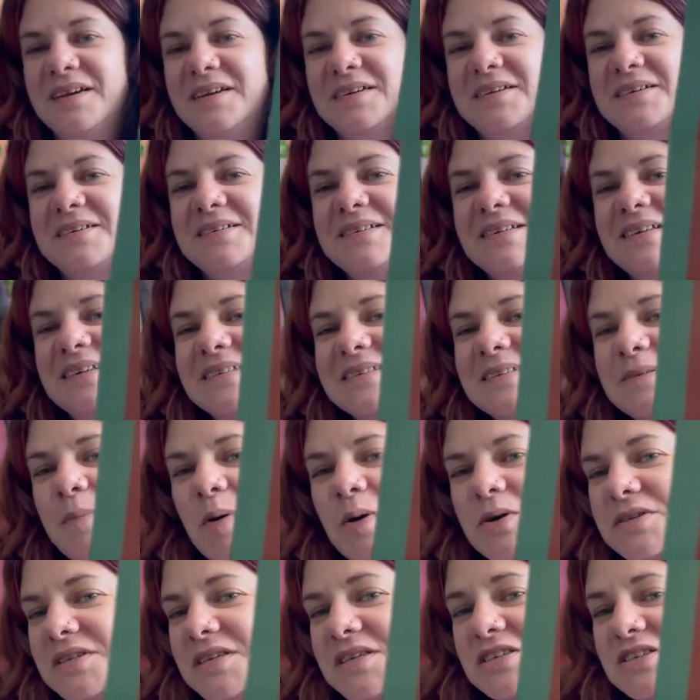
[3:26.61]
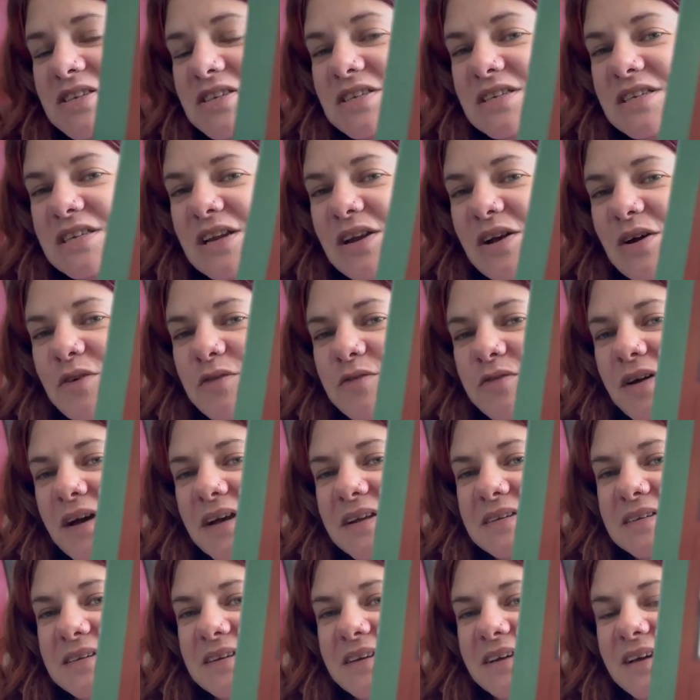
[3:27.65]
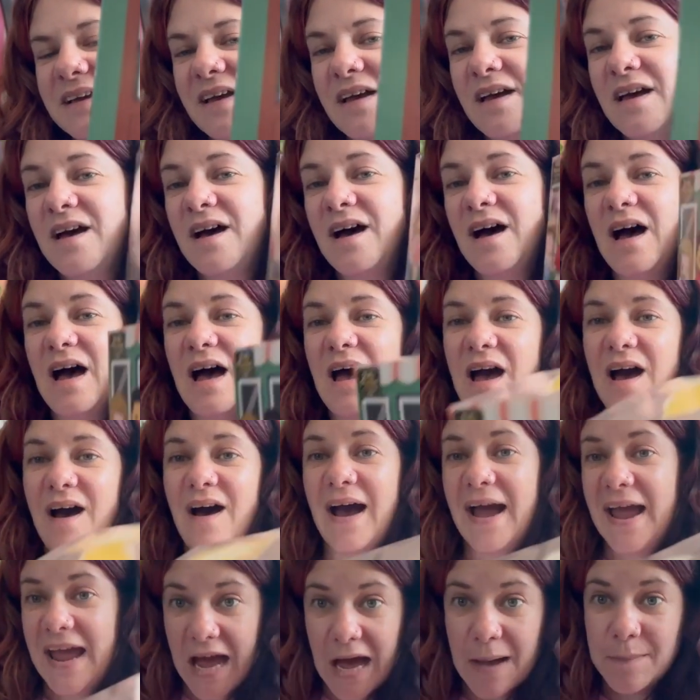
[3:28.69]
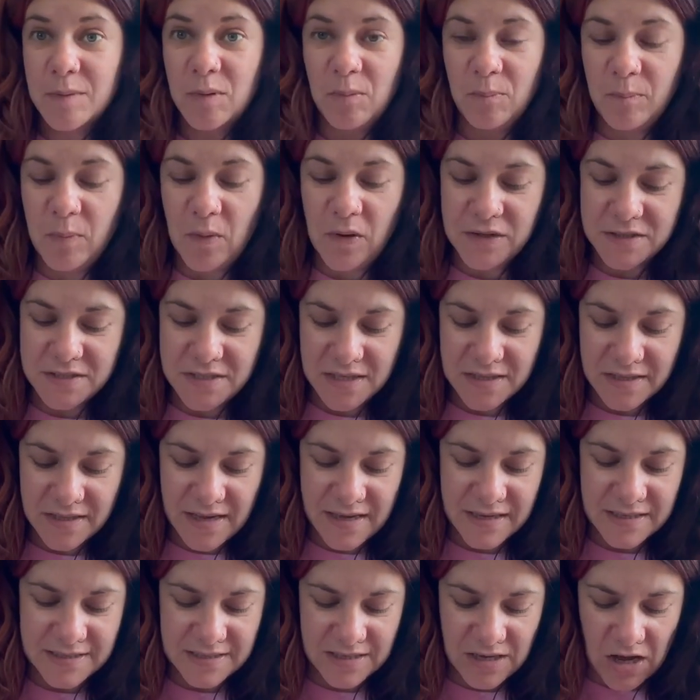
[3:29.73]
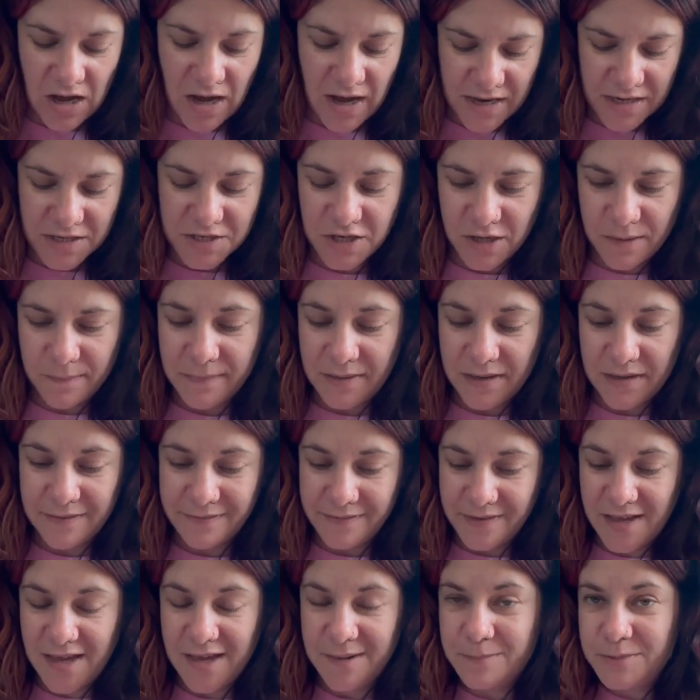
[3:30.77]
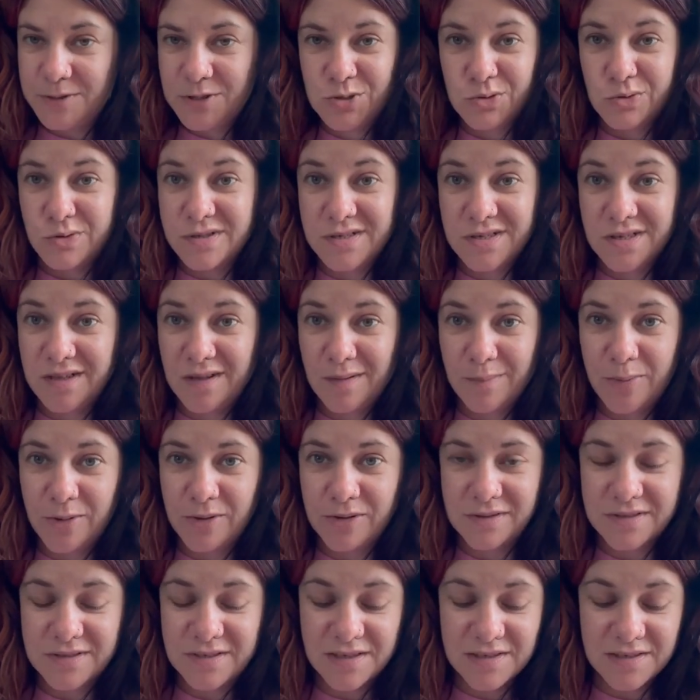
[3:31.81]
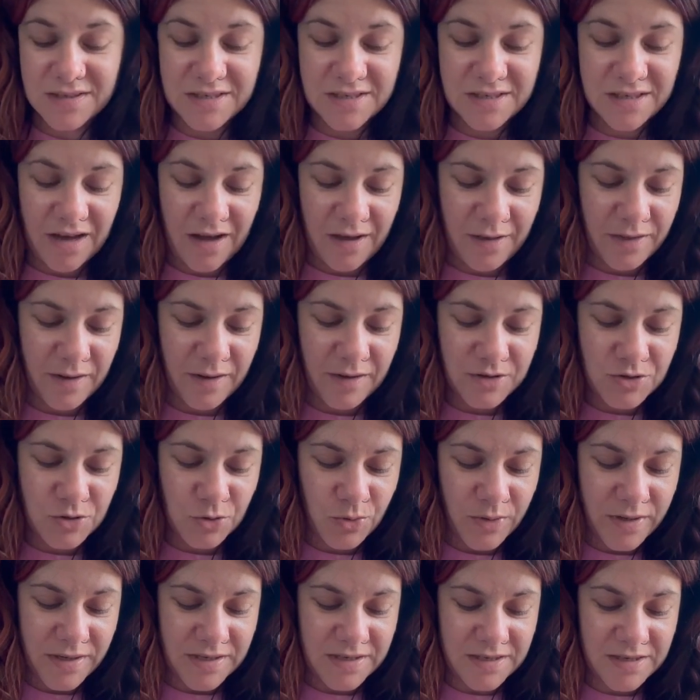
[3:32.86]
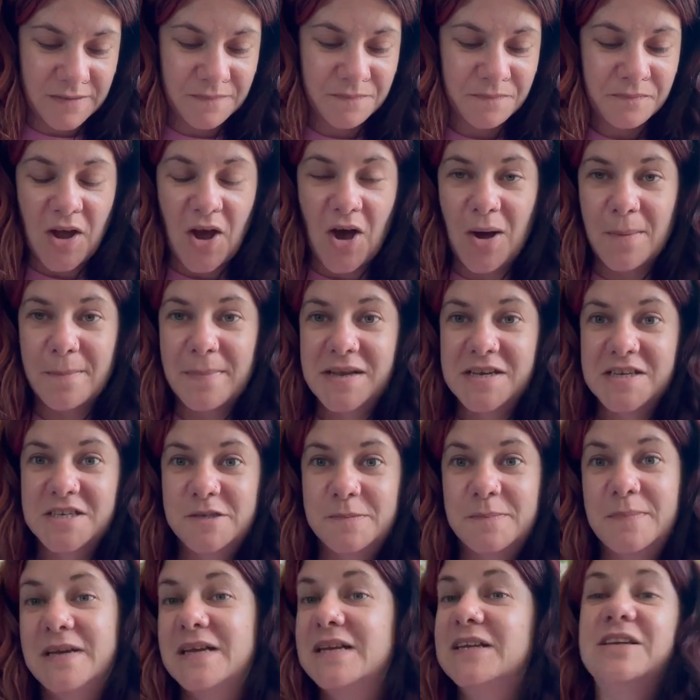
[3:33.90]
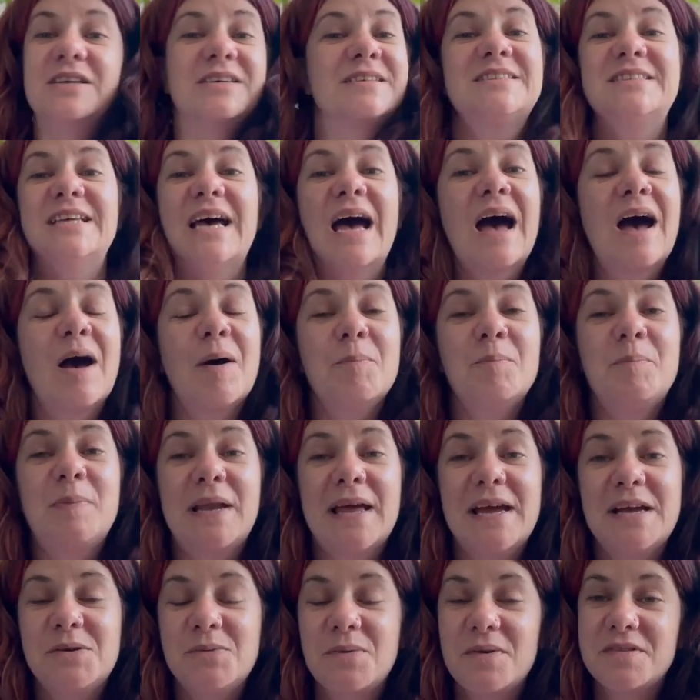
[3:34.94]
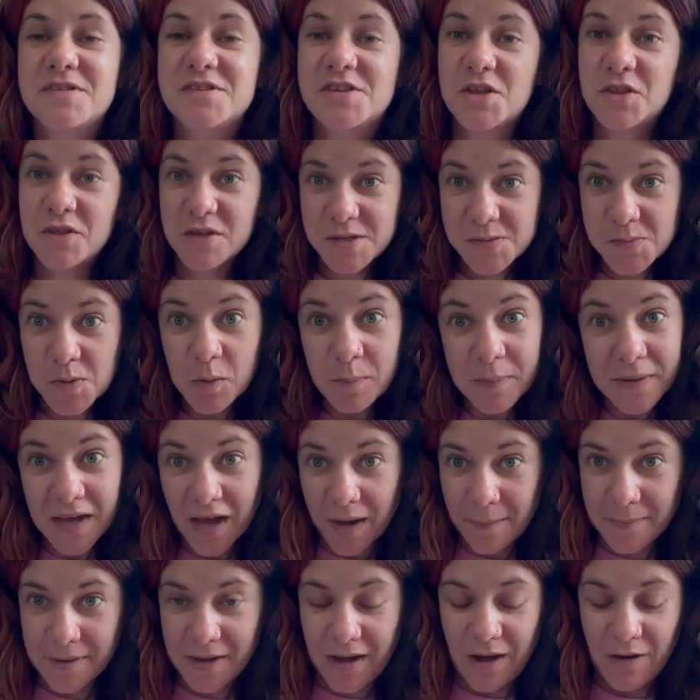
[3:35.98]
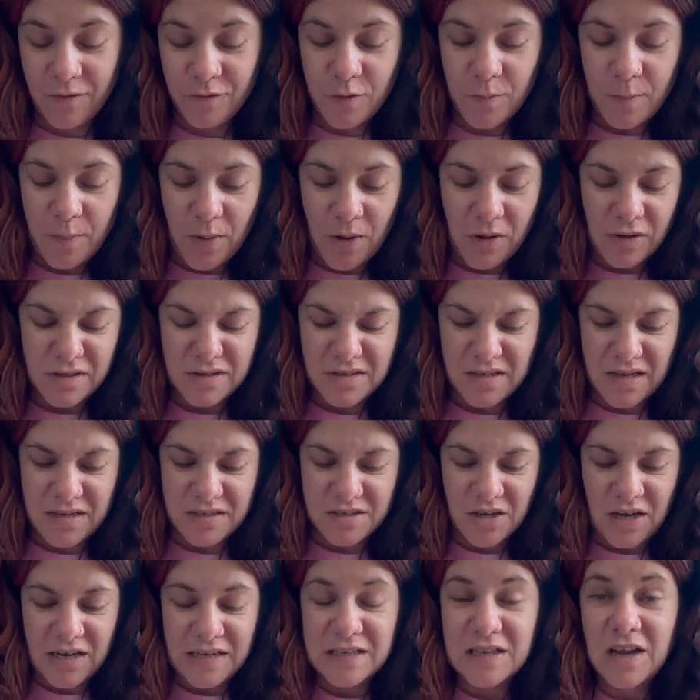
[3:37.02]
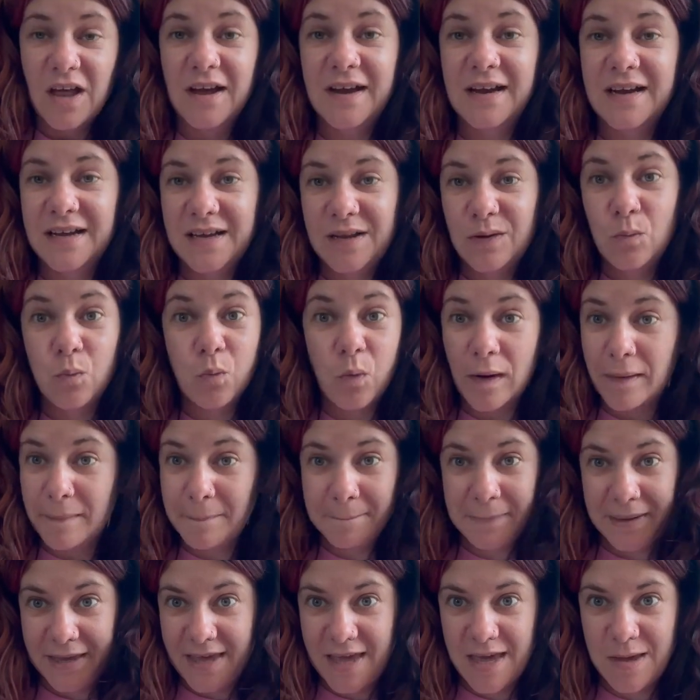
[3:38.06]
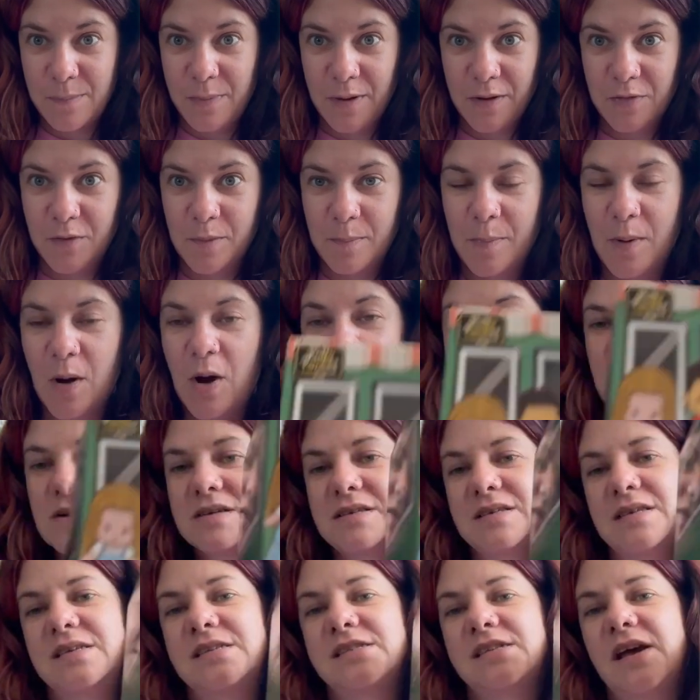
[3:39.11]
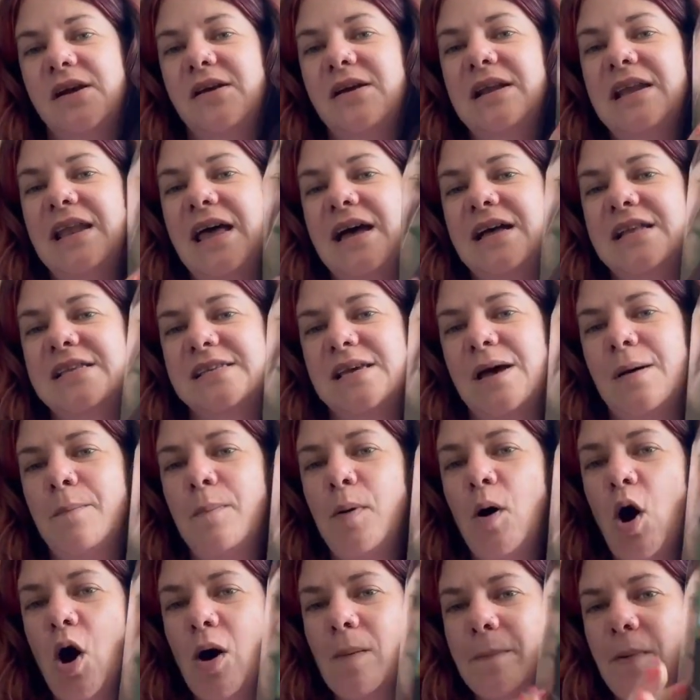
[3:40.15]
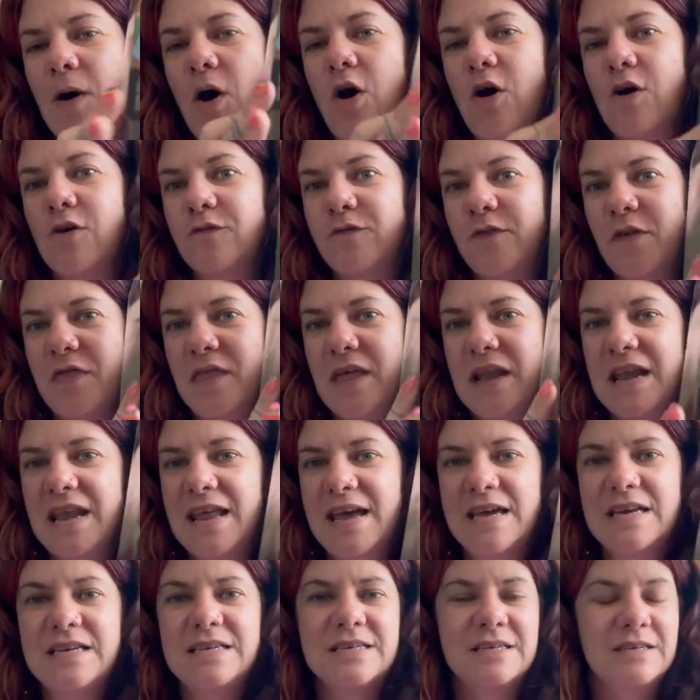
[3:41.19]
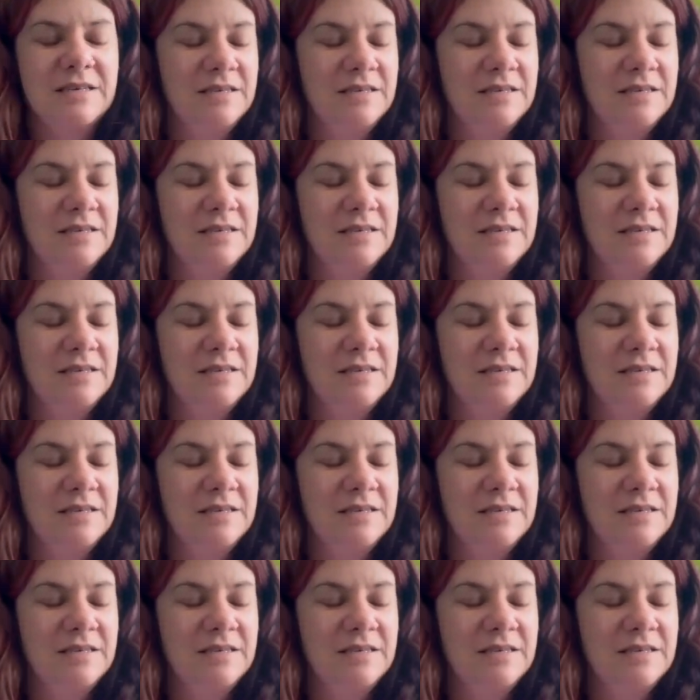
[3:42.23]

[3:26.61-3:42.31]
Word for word: oh, look, the box is just a lot of fun. I am unboxing this. I don't believe in keeping toys in their boxes. I think toys are meant to be looked at and played with. So this will be coming out of the box, and I likely won't be keeping the box. So let's pop off the lid.